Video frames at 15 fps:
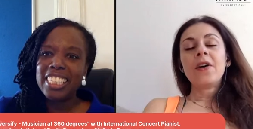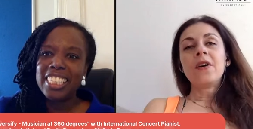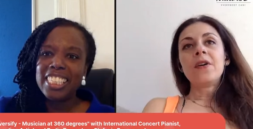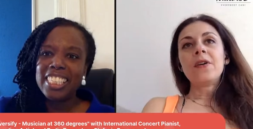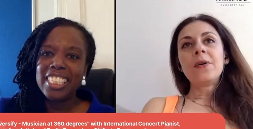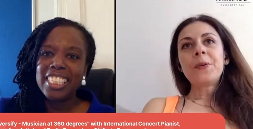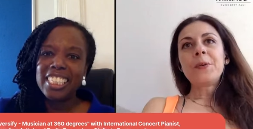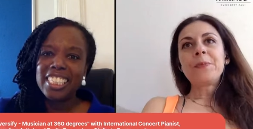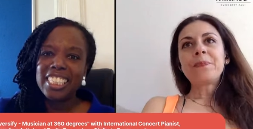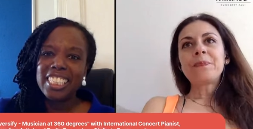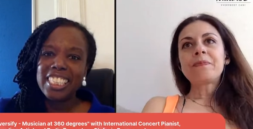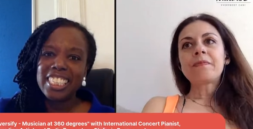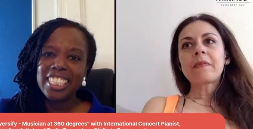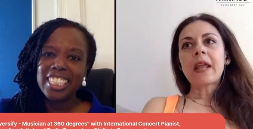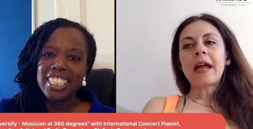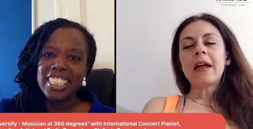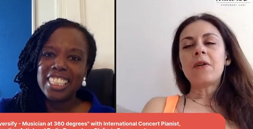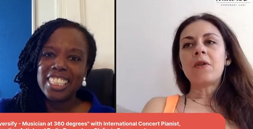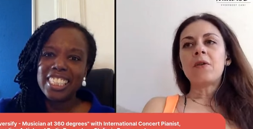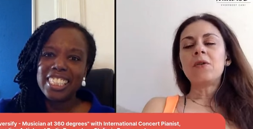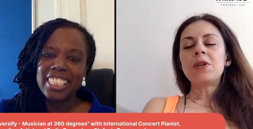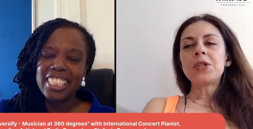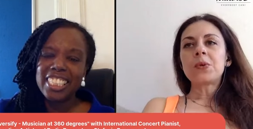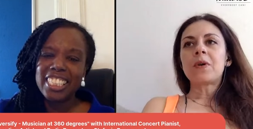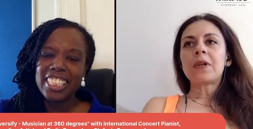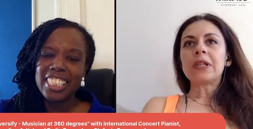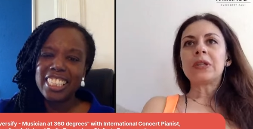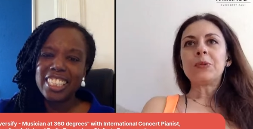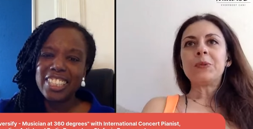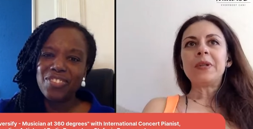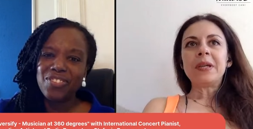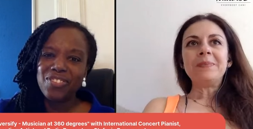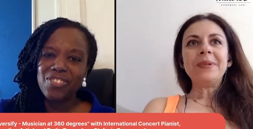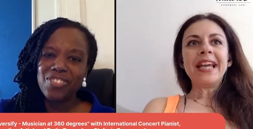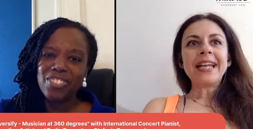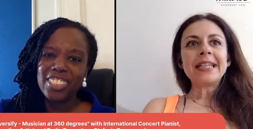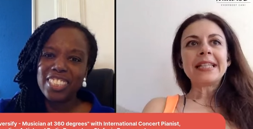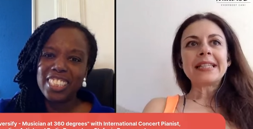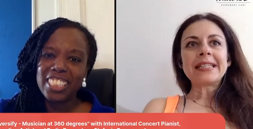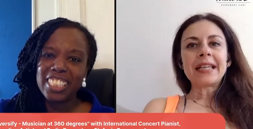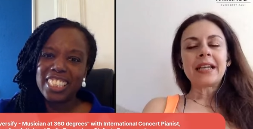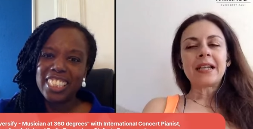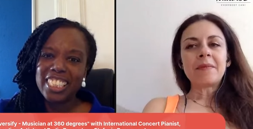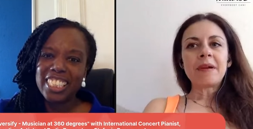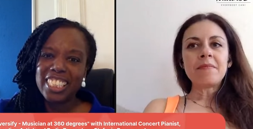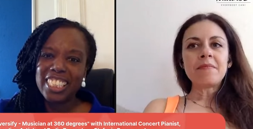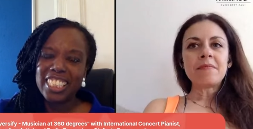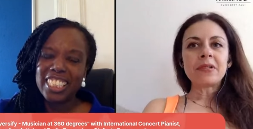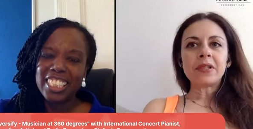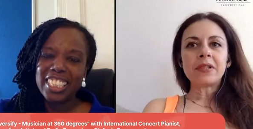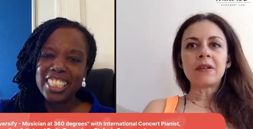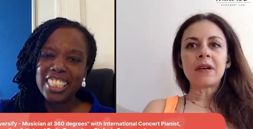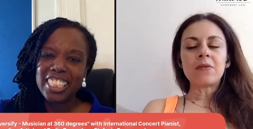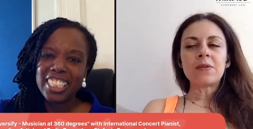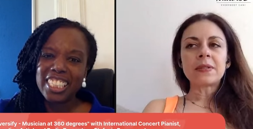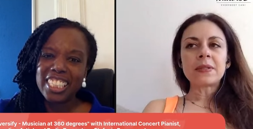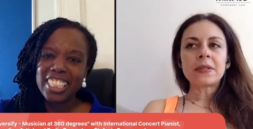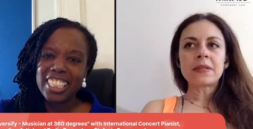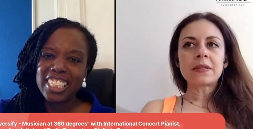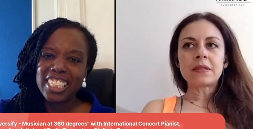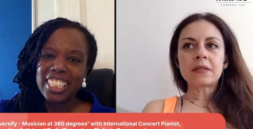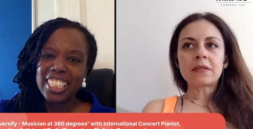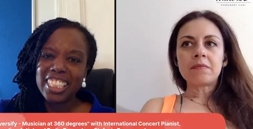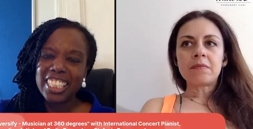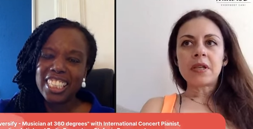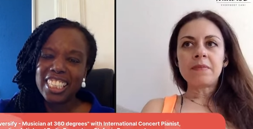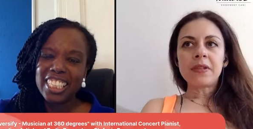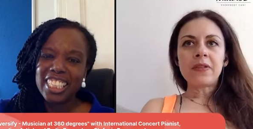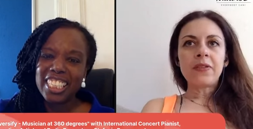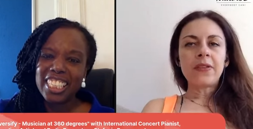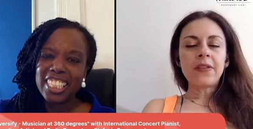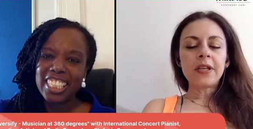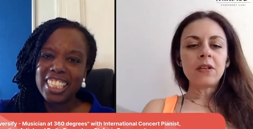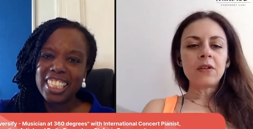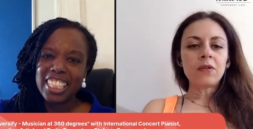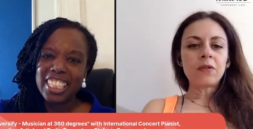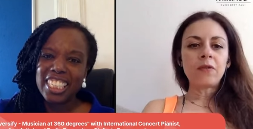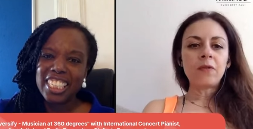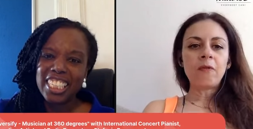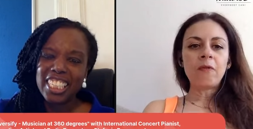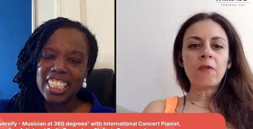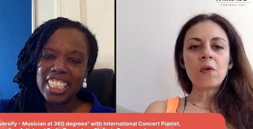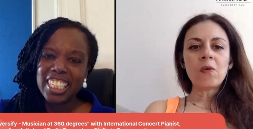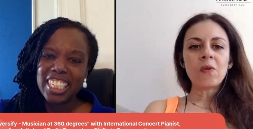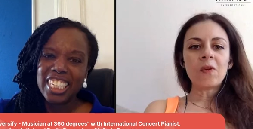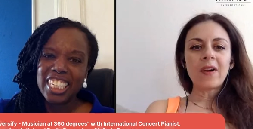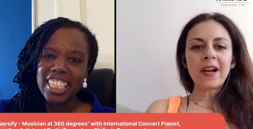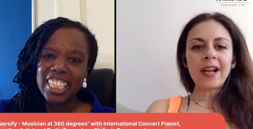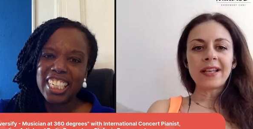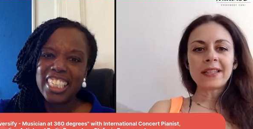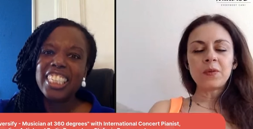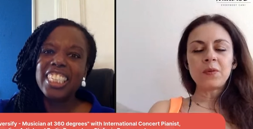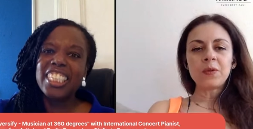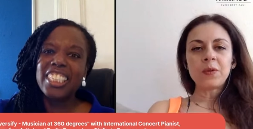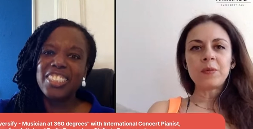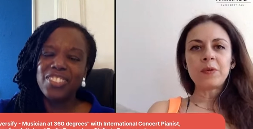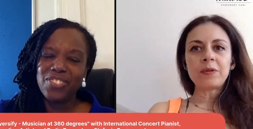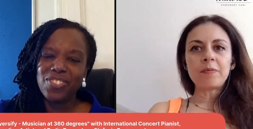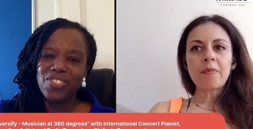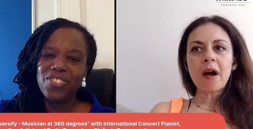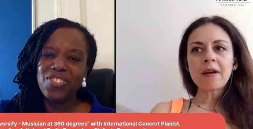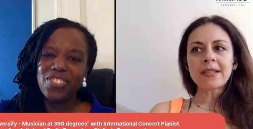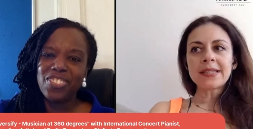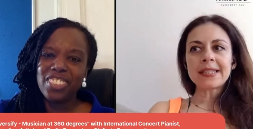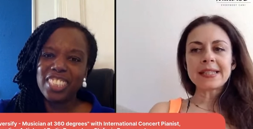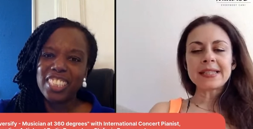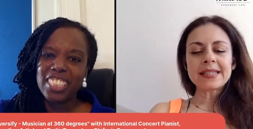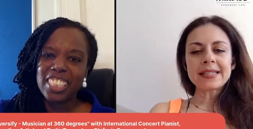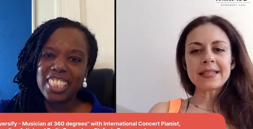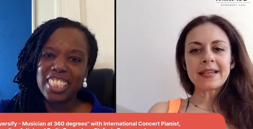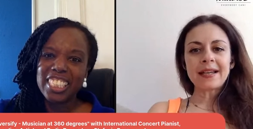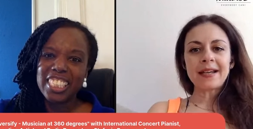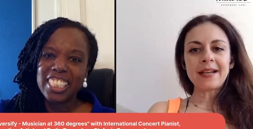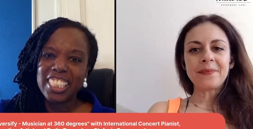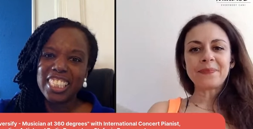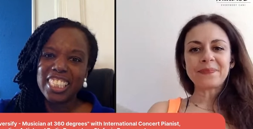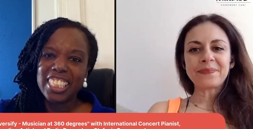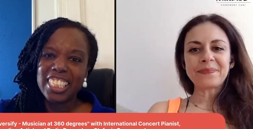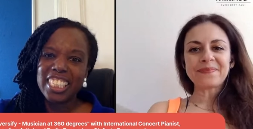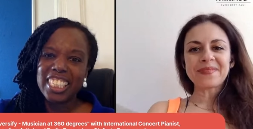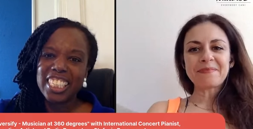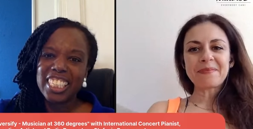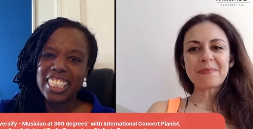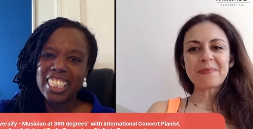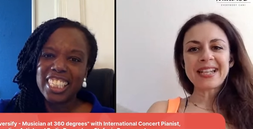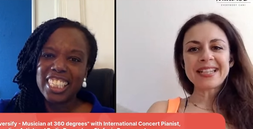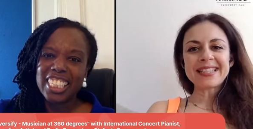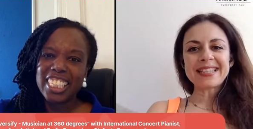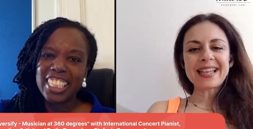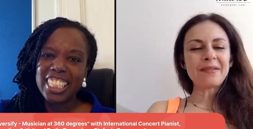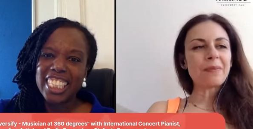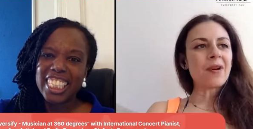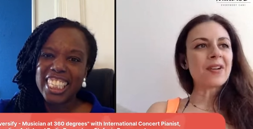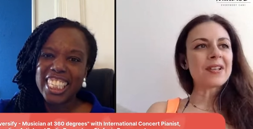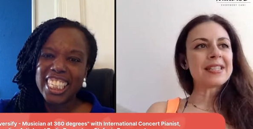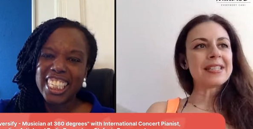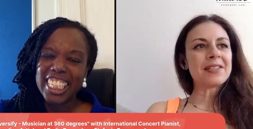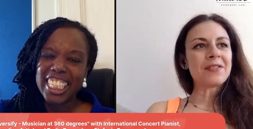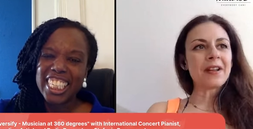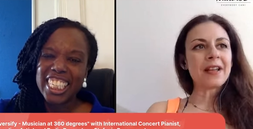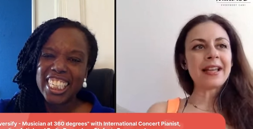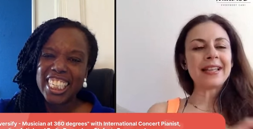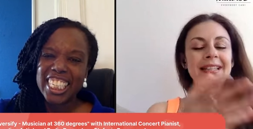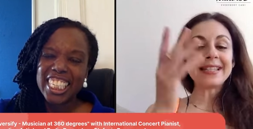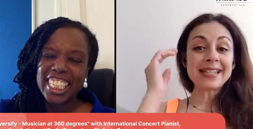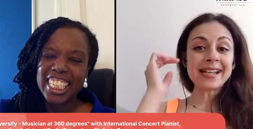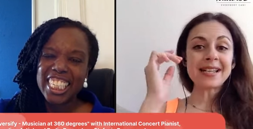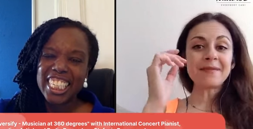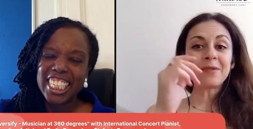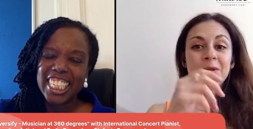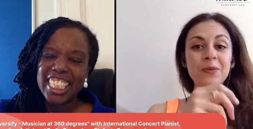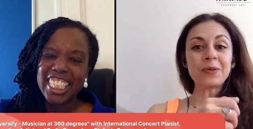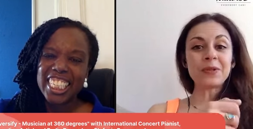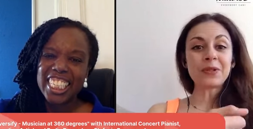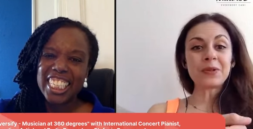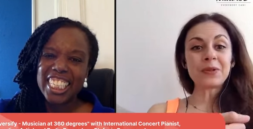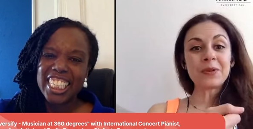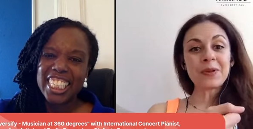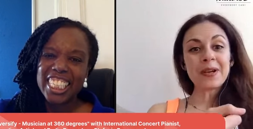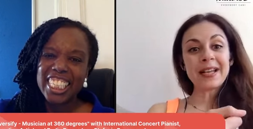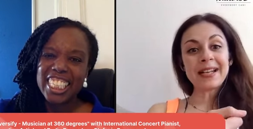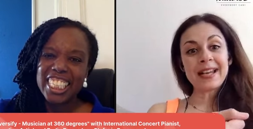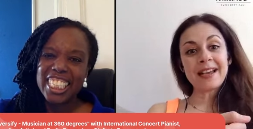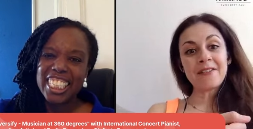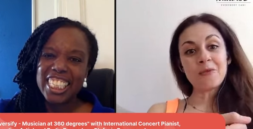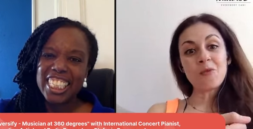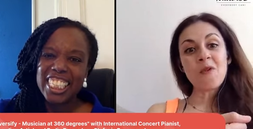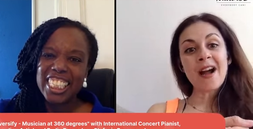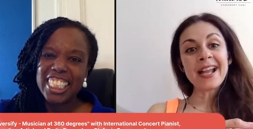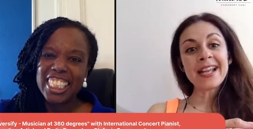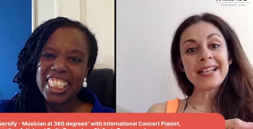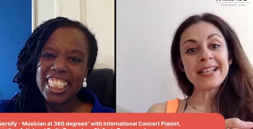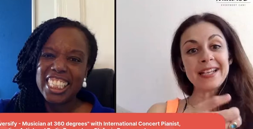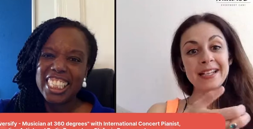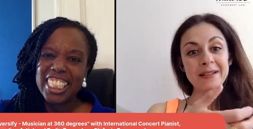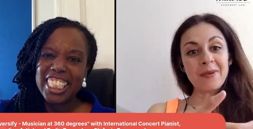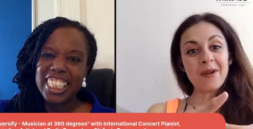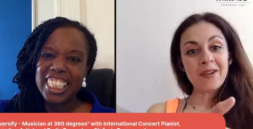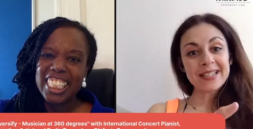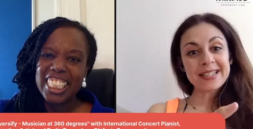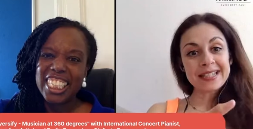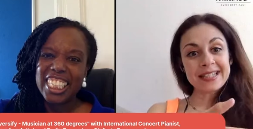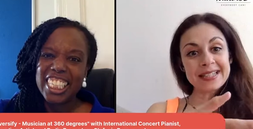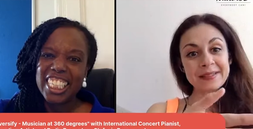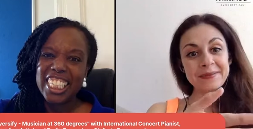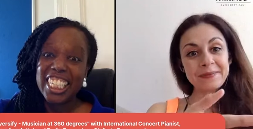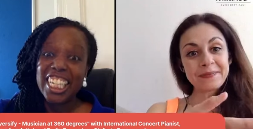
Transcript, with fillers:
Speaker 1: I always wanted to be a pianist. I remember, you know, I was maybe 3 or 4, and I would put boxes. My parents had boxes for, at the time, you would go and have wine in boxes,